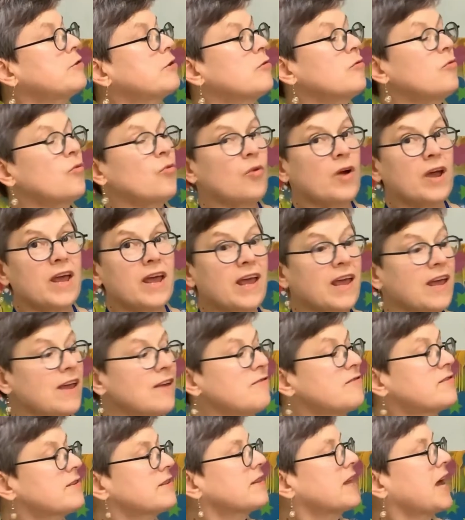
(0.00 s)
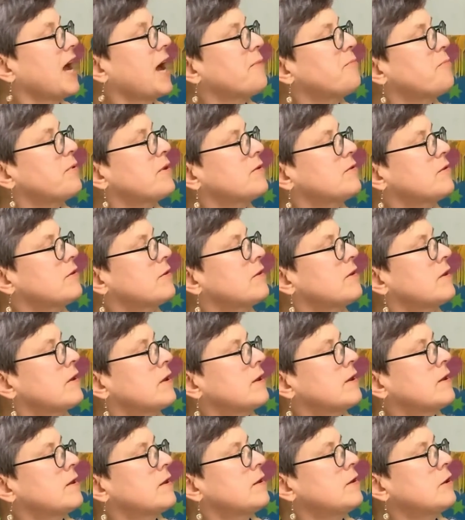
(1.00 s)
of waves lapping
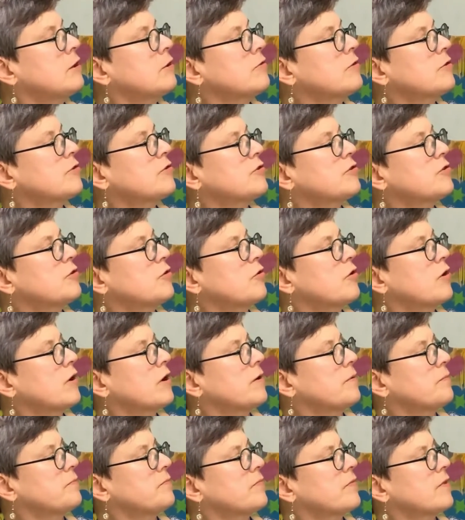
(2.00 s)
near the shore